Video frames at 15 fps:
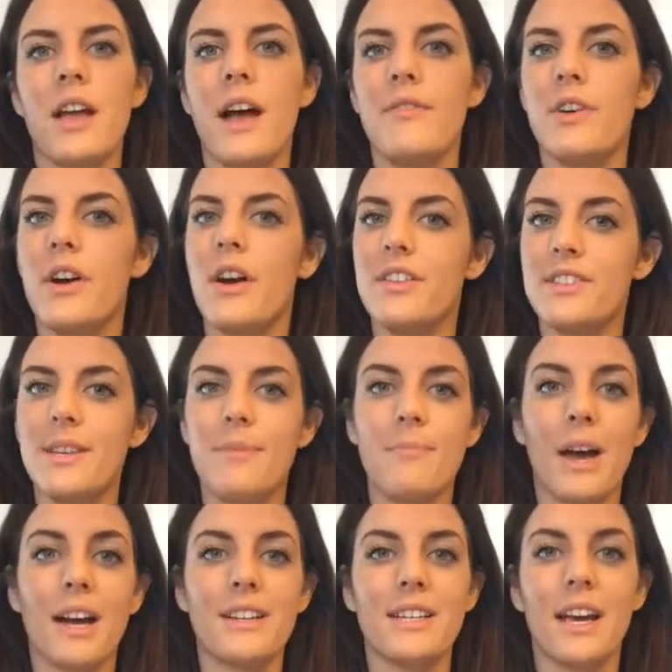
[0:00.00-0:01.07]
have a concept
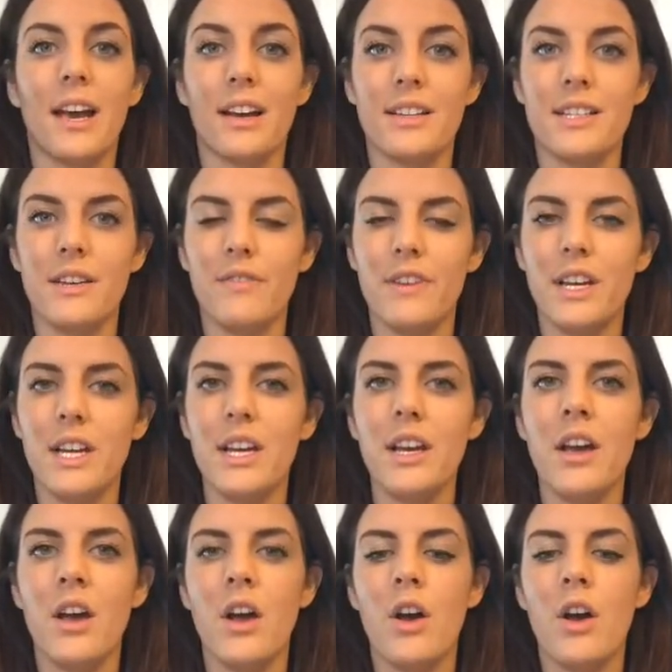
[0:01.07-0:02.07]
mapped activity